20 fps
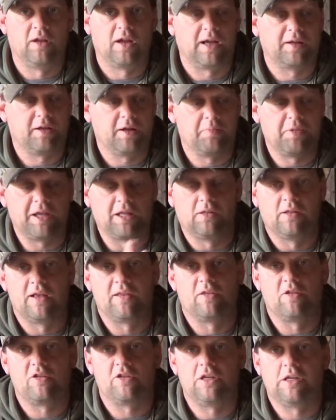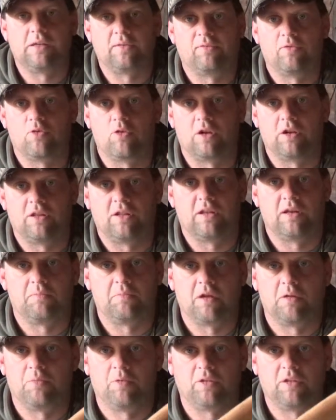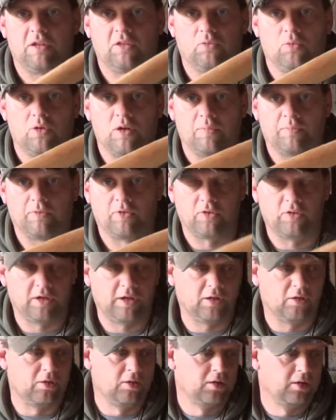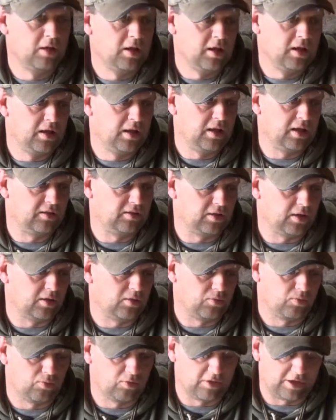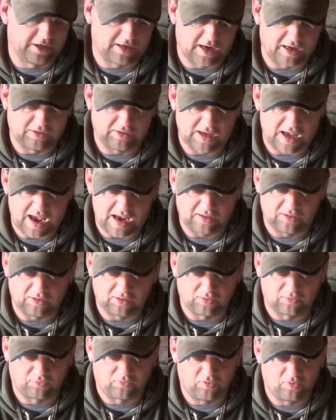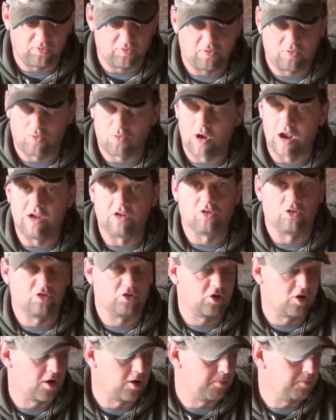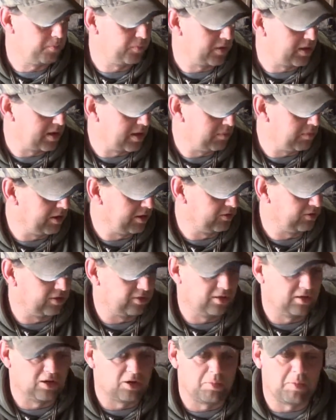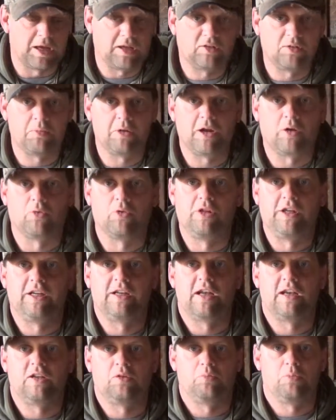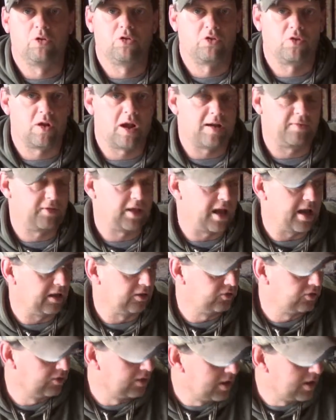I'm going to make a leather sheath for it, and then I'm going to put this one up for sale. It's a really nice axe. It's razor sharp. I mean, it'll make somebody a really nice bushcraft axe.